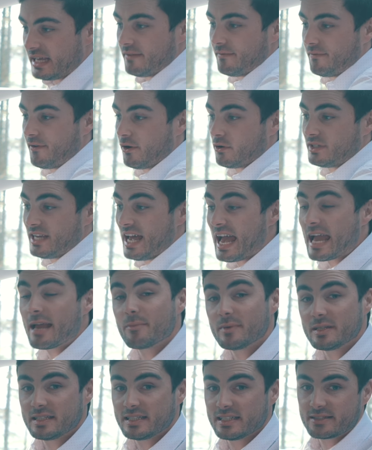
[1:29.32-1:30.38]

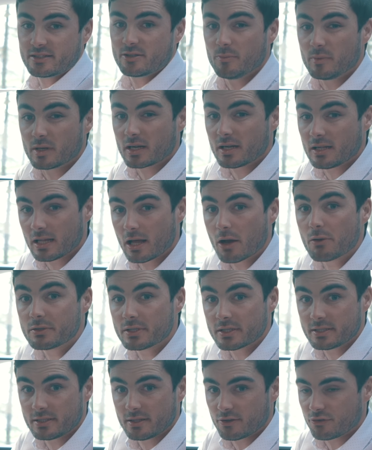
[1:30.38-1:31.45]
infotainment system
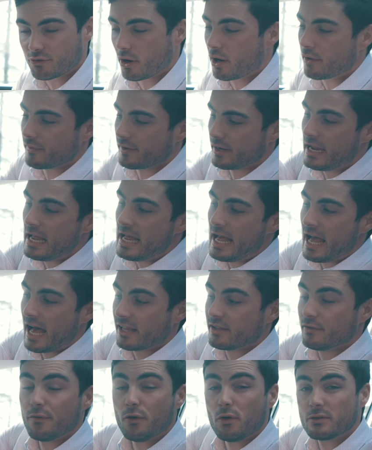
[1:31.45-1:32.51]
closer to the driver,
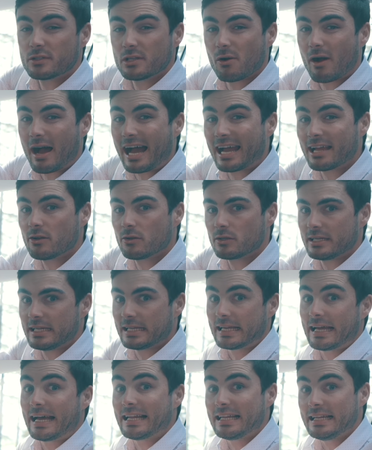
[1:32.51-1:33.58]
and they've also angled
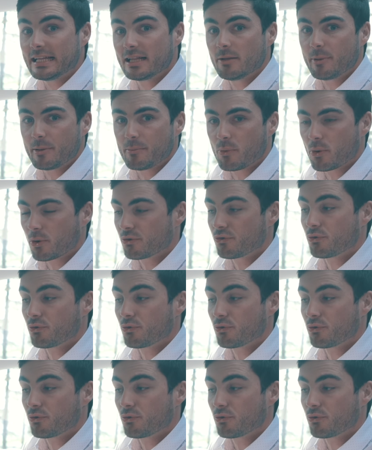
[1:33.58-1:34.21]
it a little bit more